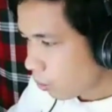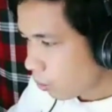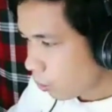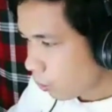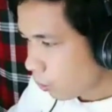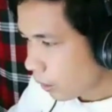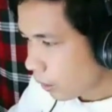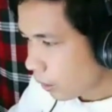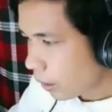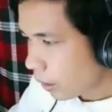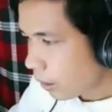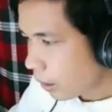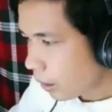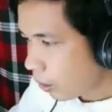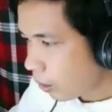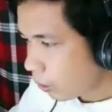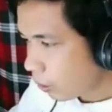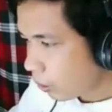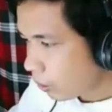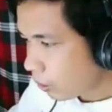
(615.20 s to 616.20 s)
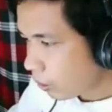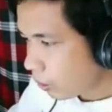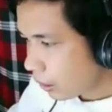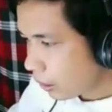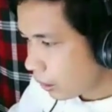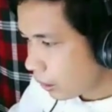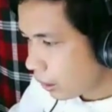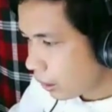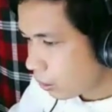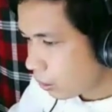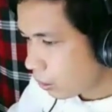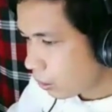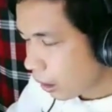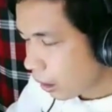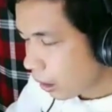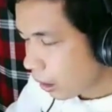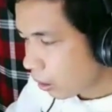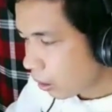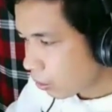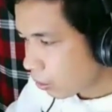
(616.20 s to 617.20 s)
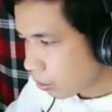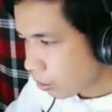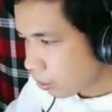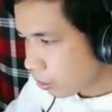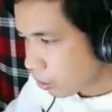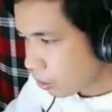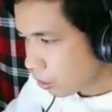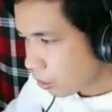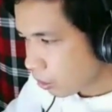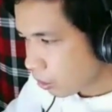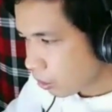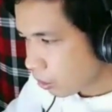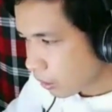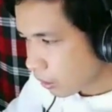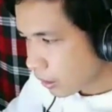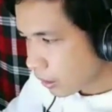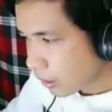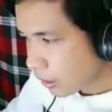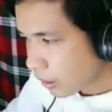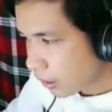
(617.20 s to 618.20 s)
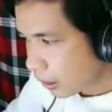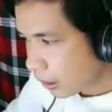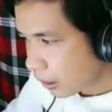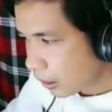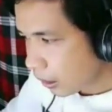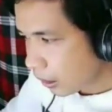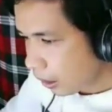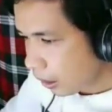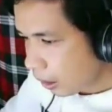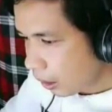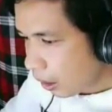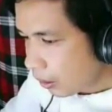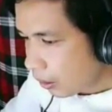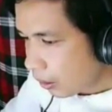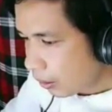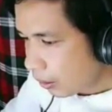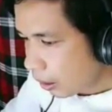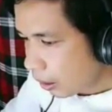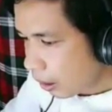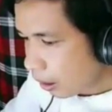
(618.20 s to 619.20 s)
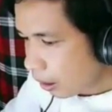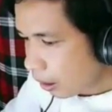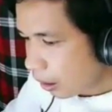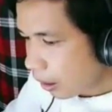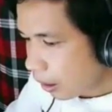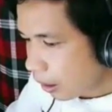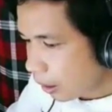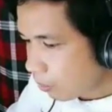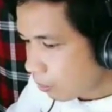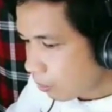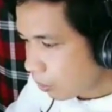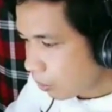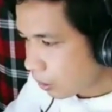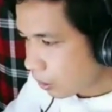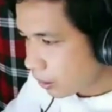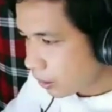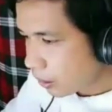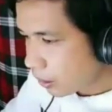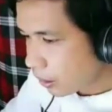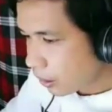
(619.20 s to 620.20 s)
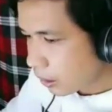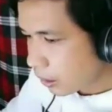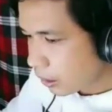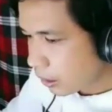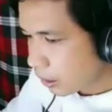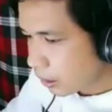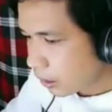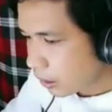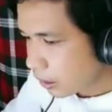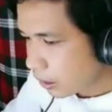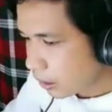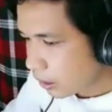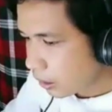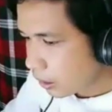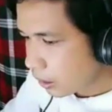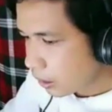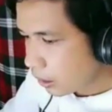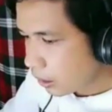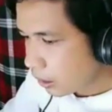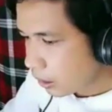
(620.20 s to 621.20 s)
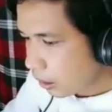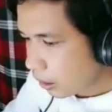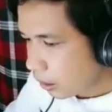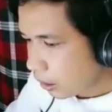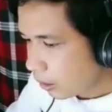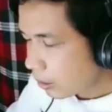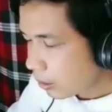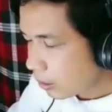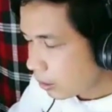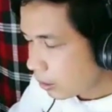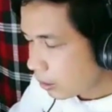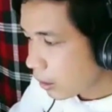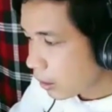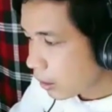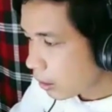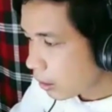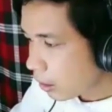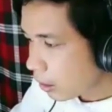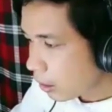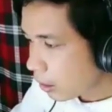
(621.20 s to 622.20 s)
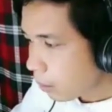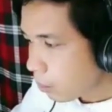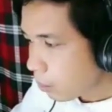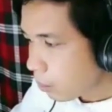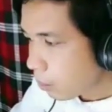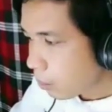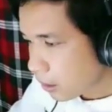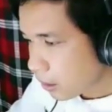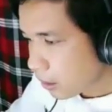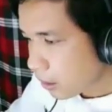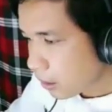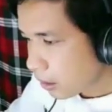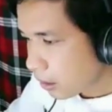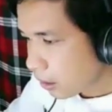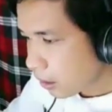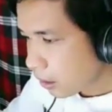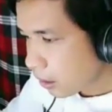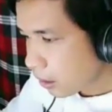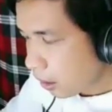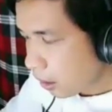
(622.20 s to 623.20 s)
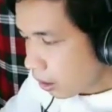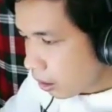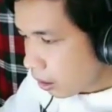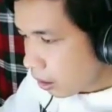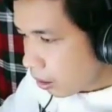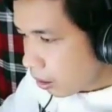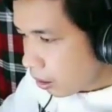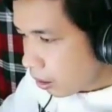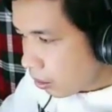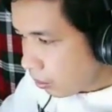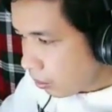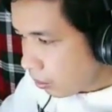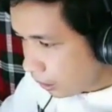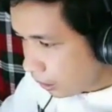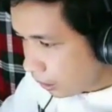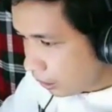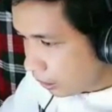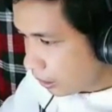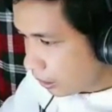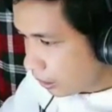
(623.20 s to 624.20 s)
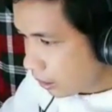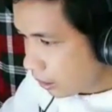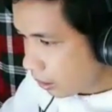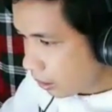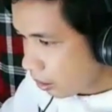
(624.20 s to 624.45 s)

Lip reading: we are now leading to the conclusion to reject the null hypothesis. And rejecting the null hypothesis means